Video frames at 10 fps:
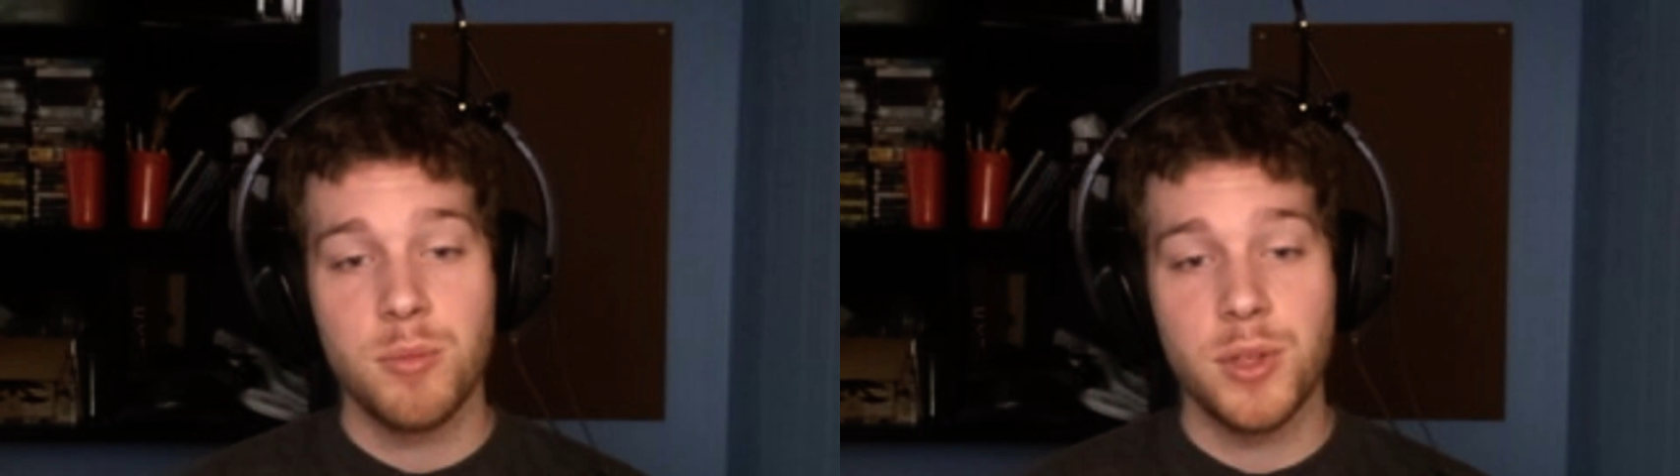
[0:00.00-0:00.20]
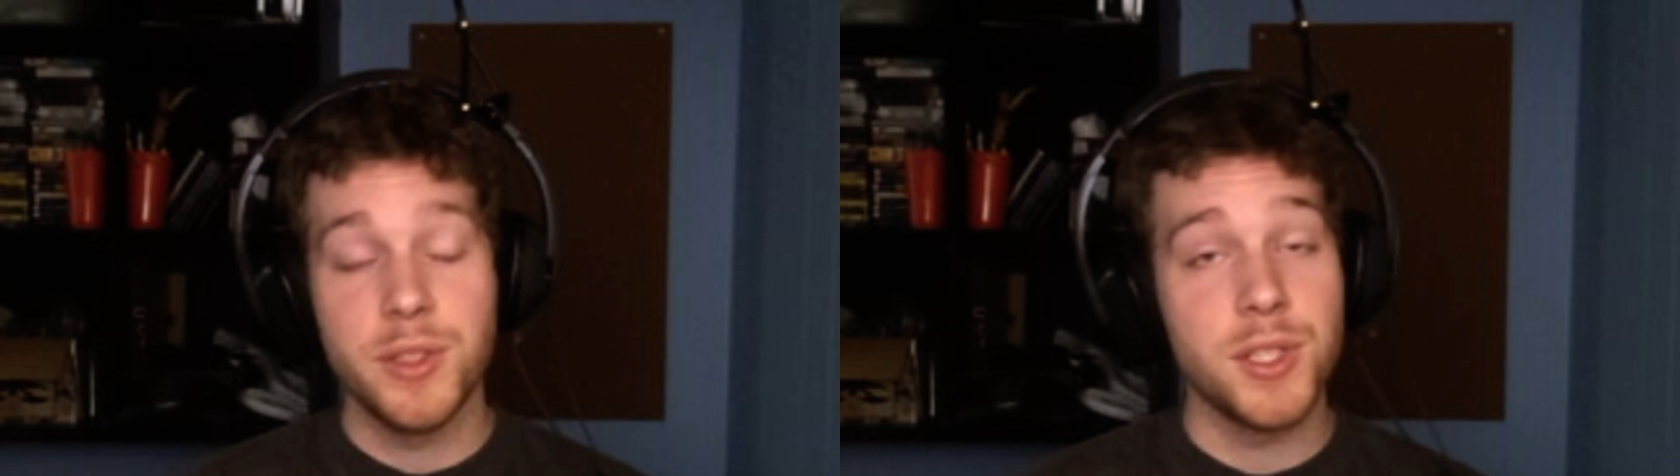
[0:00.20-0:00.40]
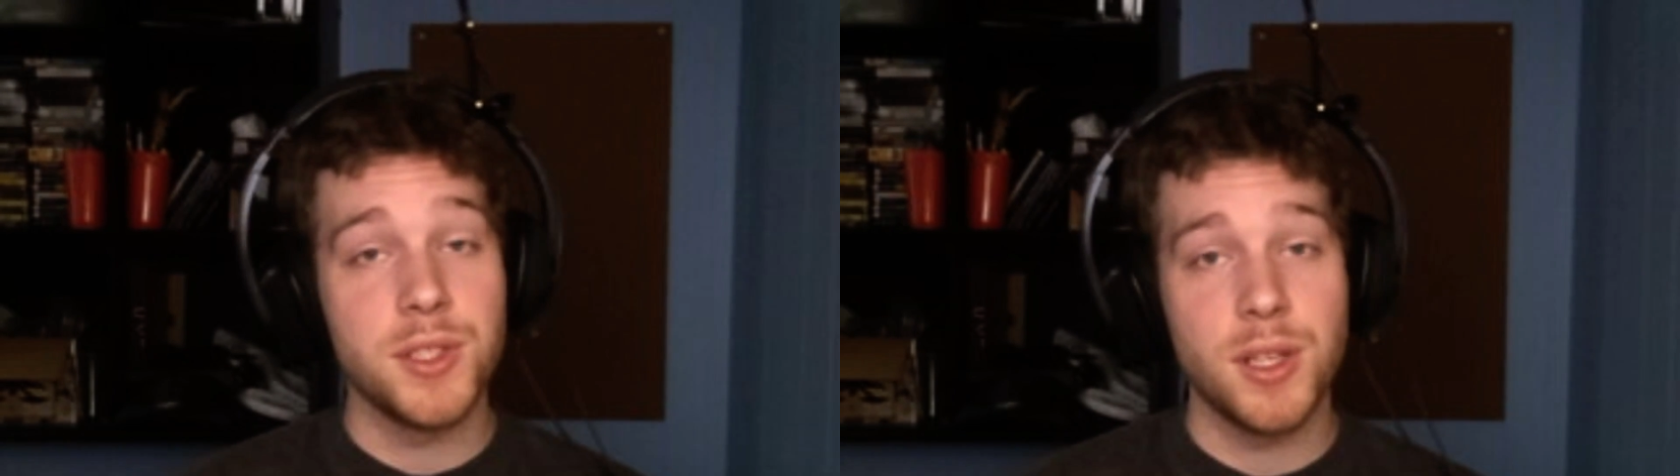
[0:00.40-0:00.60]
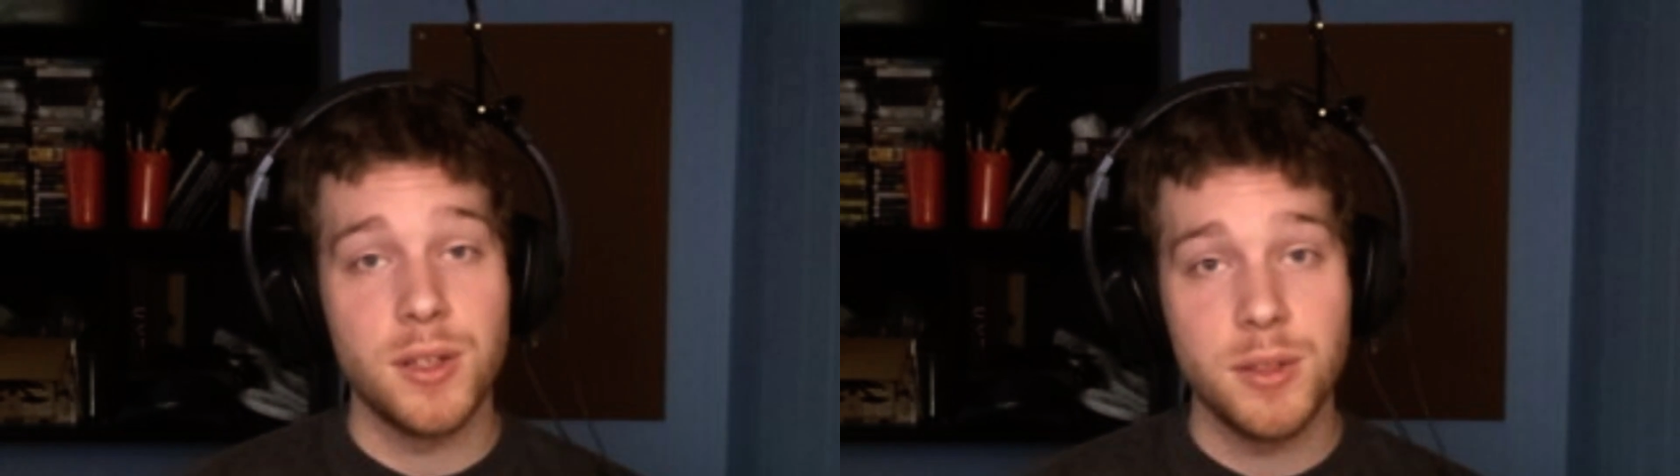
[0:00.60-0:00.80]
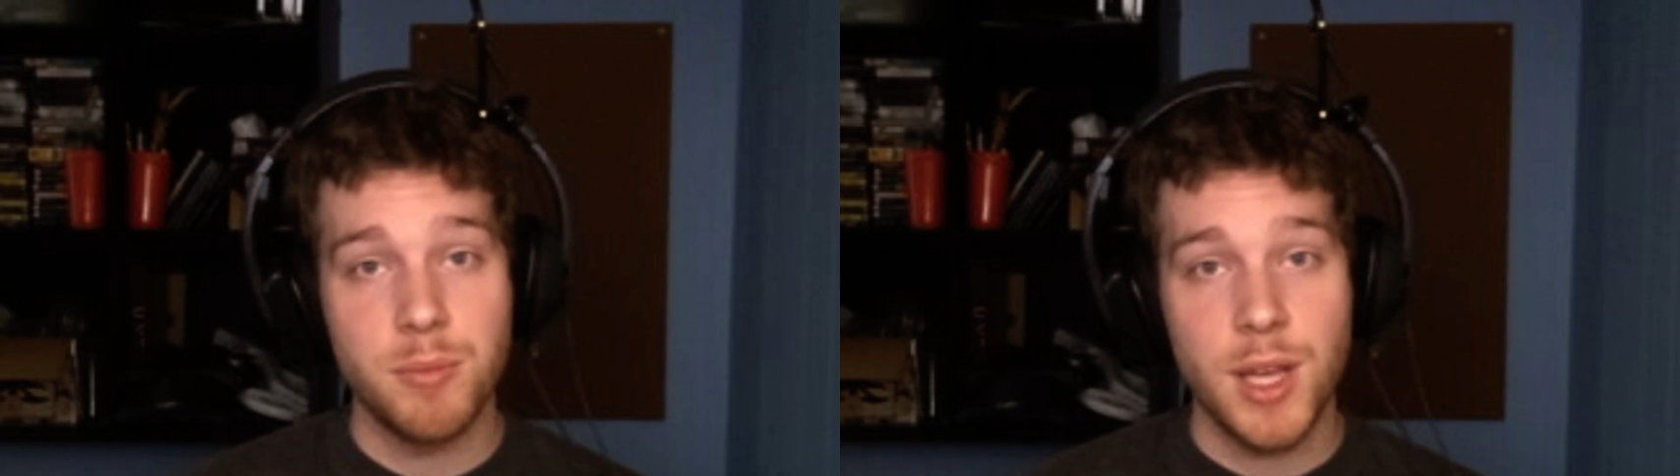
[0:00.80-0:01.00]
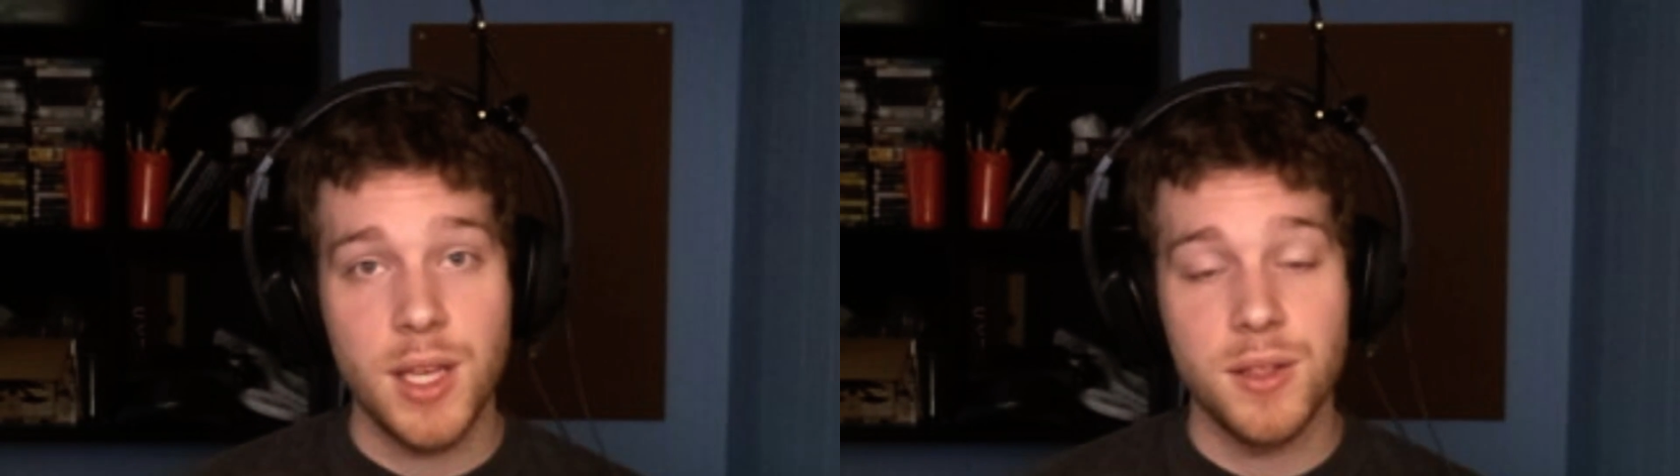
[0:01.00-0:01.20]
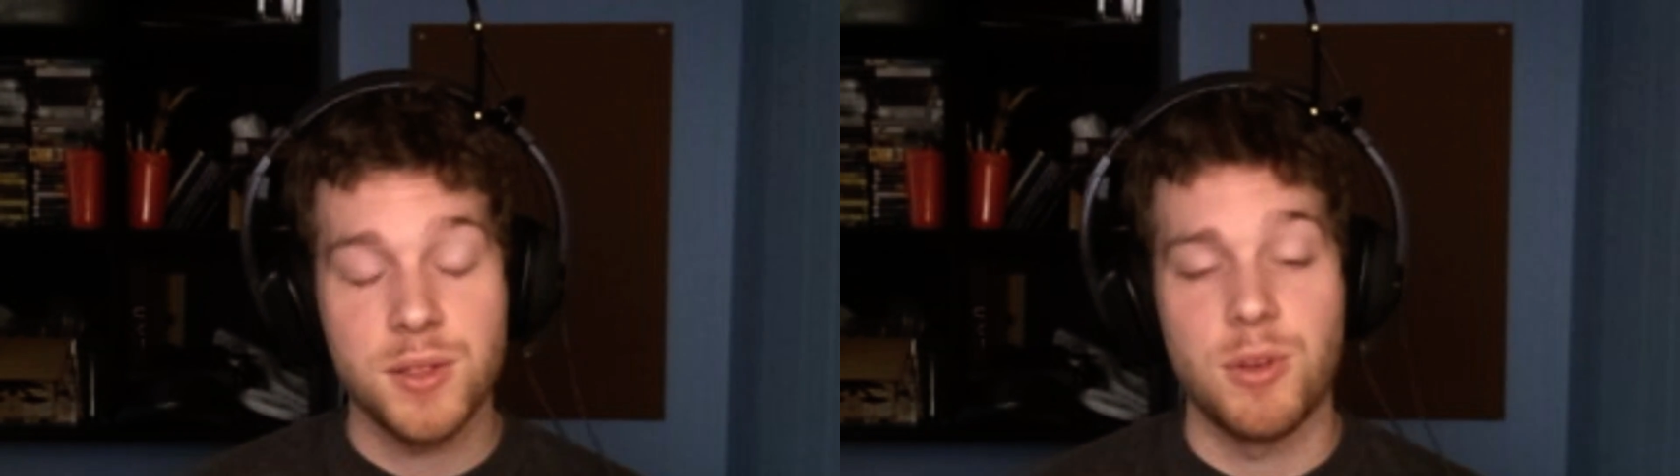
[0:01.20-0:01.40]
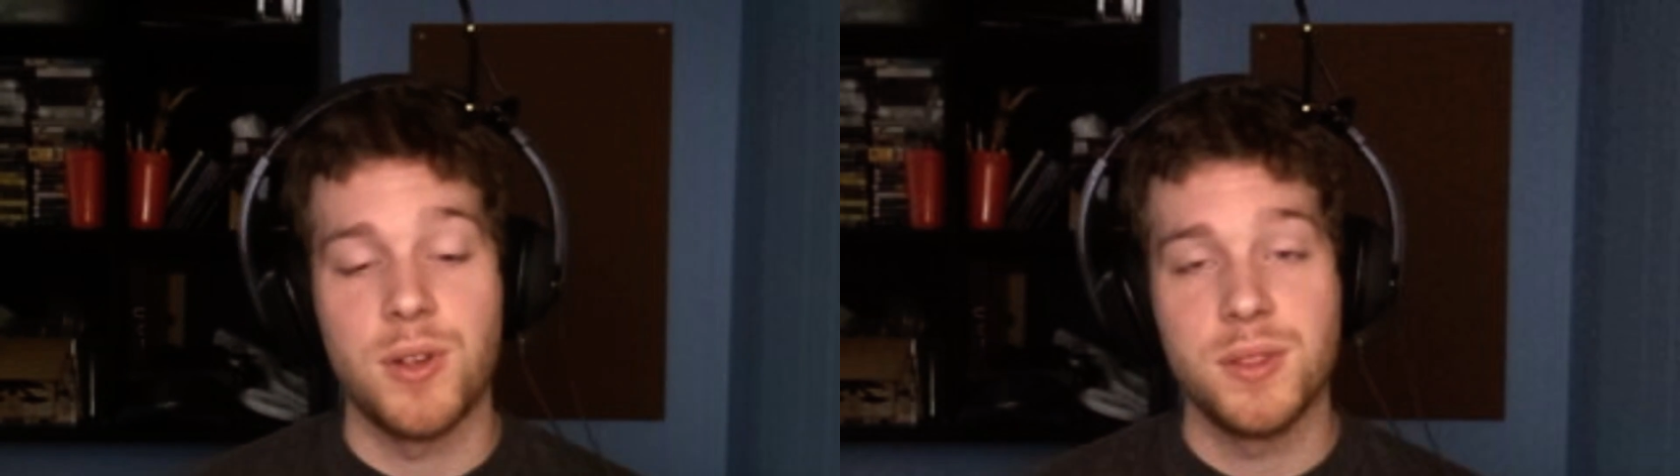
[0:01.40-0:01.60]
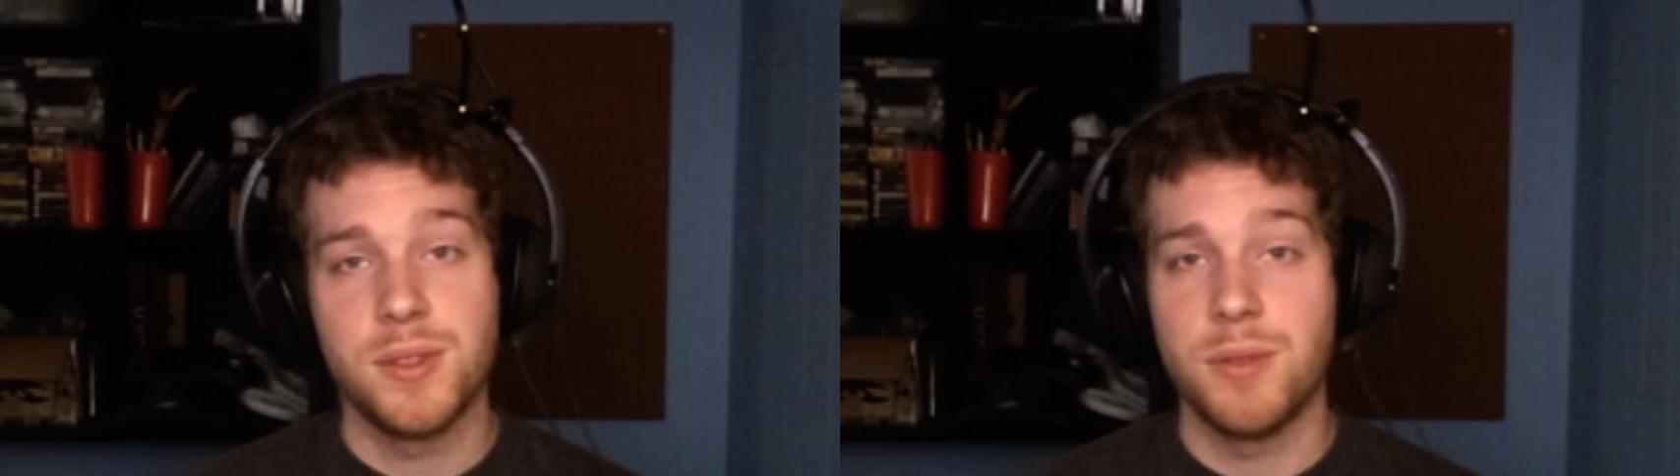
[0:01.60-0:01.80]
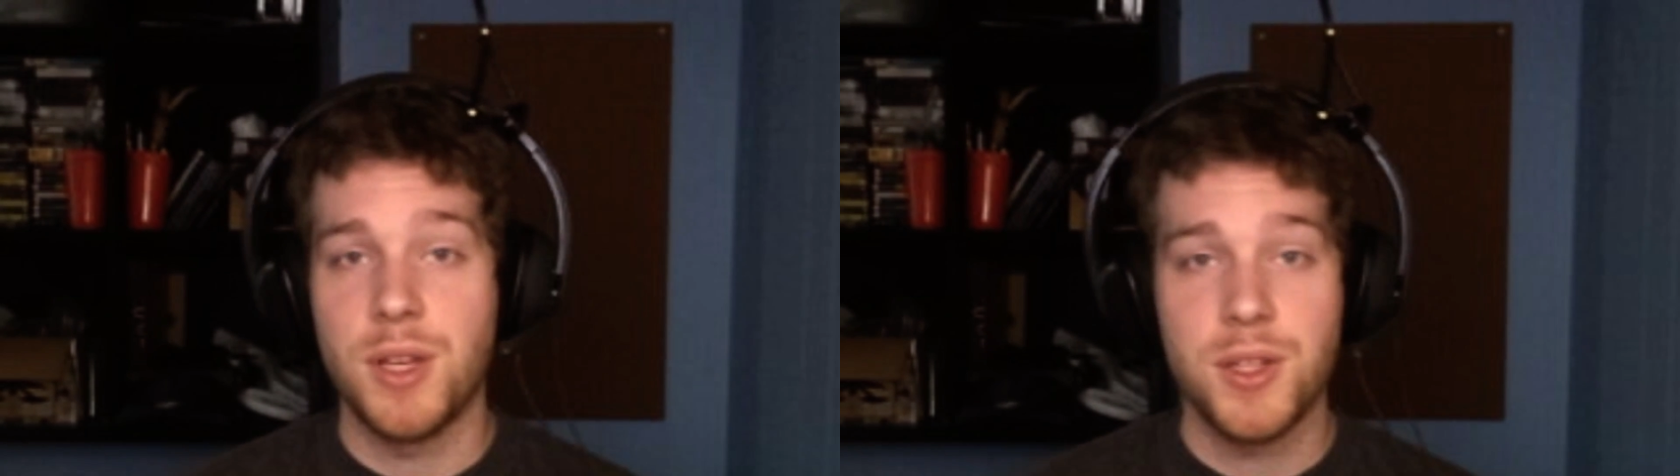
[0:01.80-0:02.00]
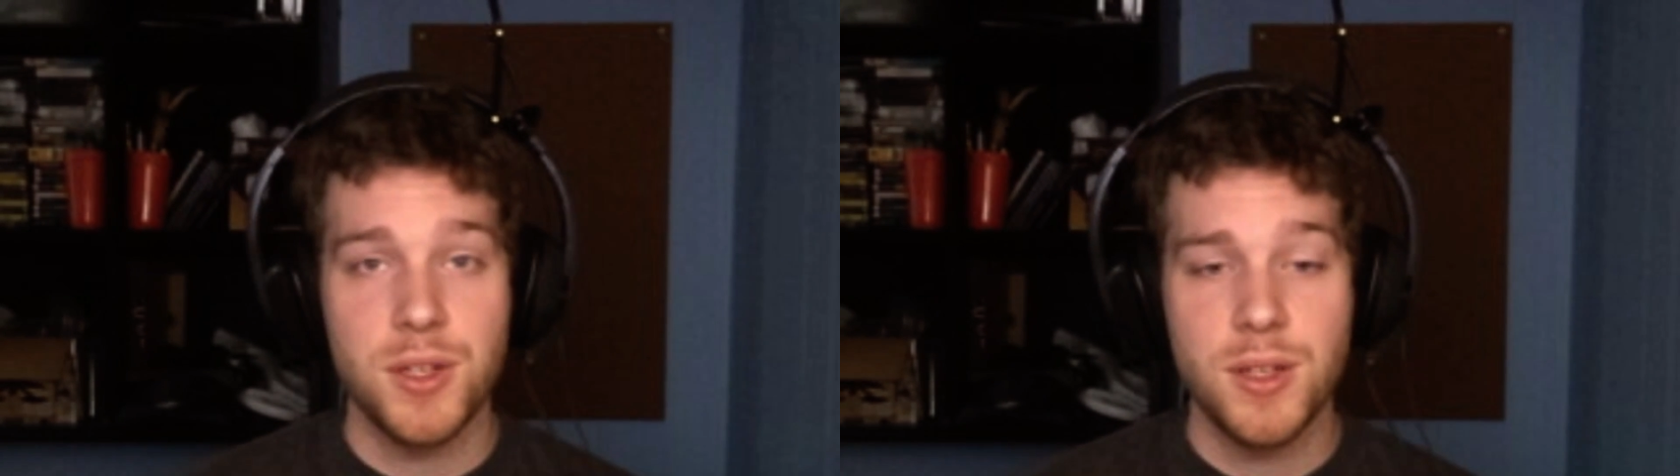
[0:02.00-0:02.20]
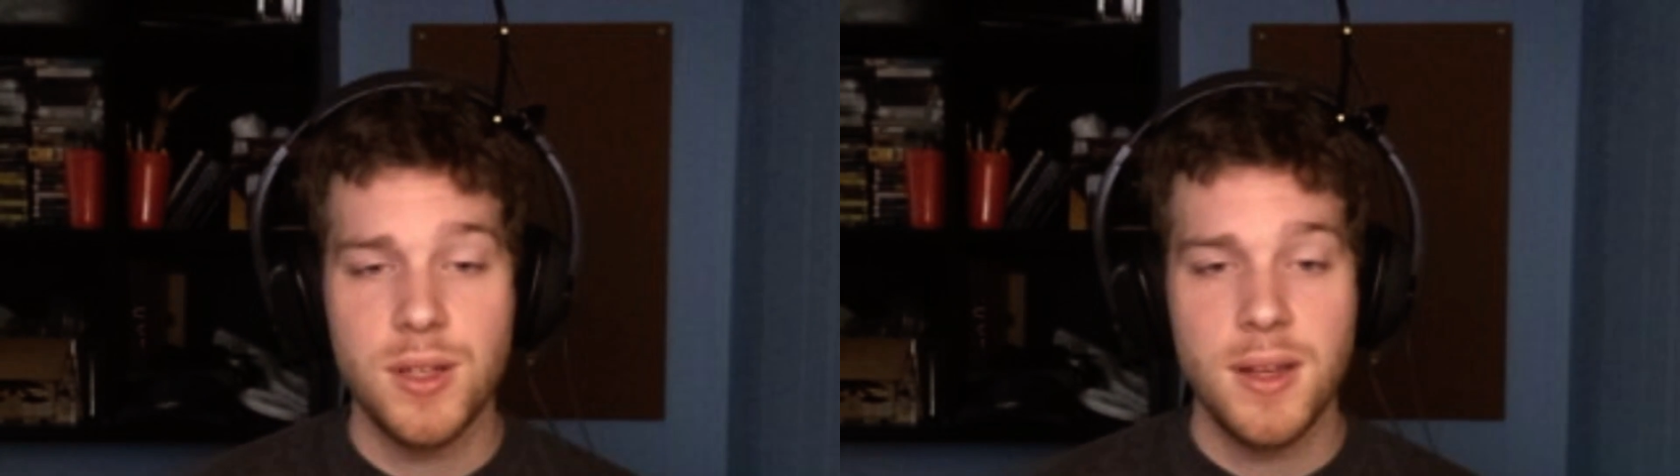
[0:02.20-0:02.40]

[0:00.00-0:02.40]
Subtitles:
please consider making a small donation.